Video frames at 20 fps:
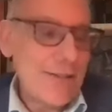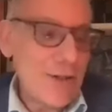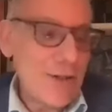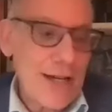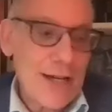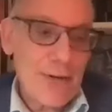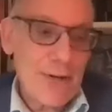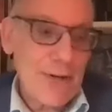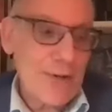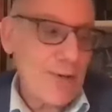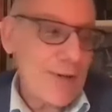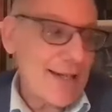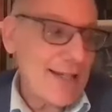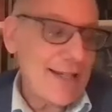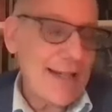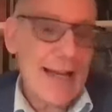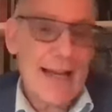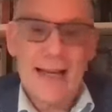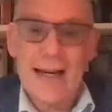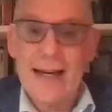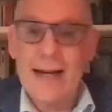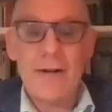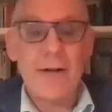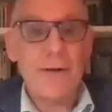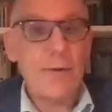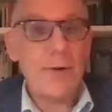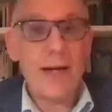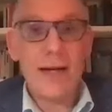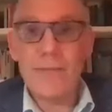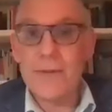January 22nd, I don't
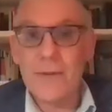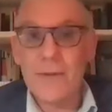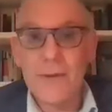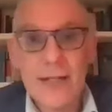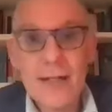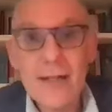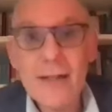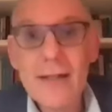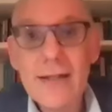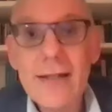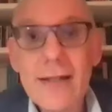know what I'm doing.